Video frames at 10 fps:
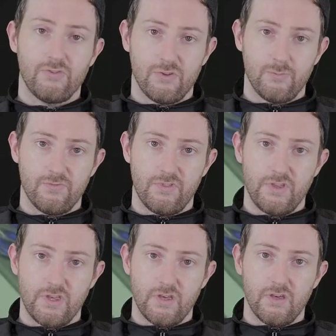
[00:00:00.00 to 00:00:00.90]
some of
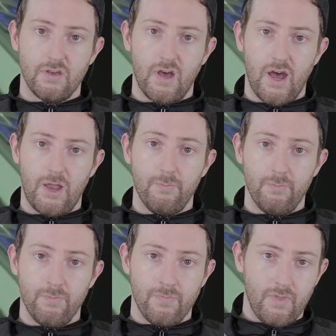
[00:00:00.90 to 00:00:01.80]
the hot
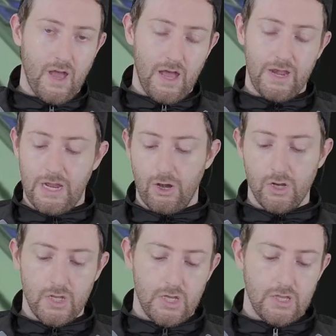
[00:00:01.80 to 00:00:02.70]

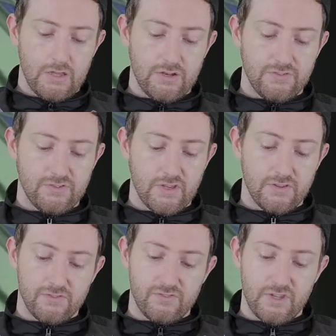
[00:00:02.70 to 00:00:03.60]
air that is
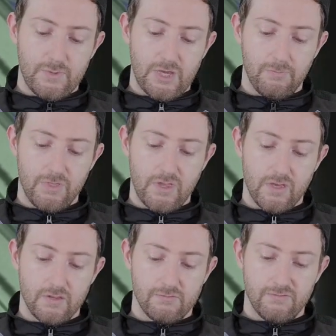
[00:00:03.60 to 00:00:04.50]
steaming up the
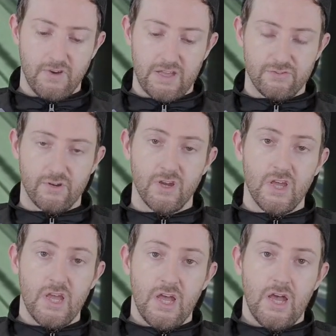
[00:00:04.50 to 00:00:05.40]
visor.
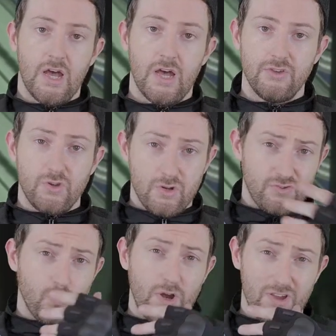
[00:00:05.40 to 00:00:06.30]
You can
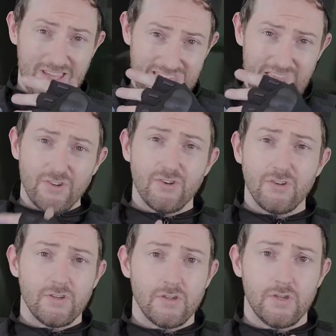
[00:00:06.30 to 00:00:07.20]
also wear a gaiter.
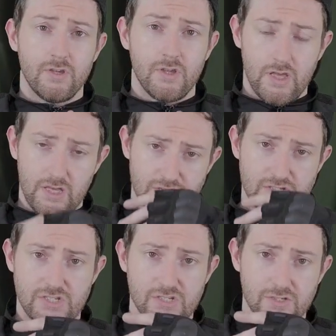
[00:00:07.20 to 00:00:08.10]

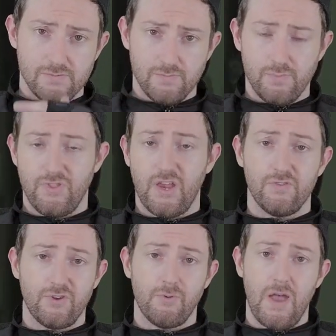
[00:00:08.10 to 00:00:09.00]
Just put that
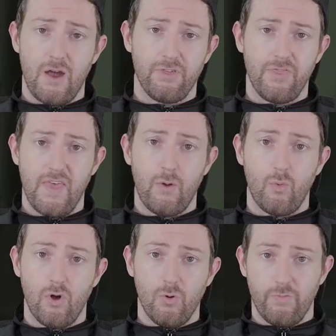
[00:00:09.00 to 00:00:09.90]
over your mouth, and that
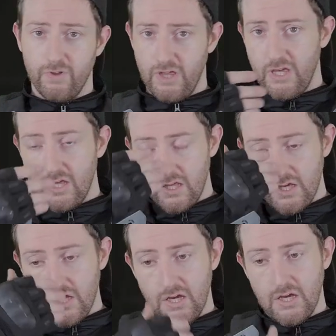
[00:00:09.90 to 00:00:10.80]
will hopefully
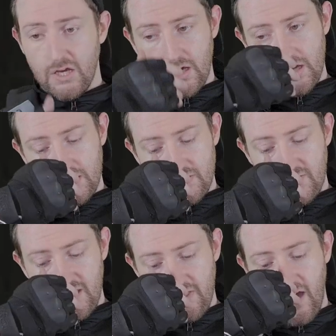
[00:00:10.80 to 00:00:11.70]
take the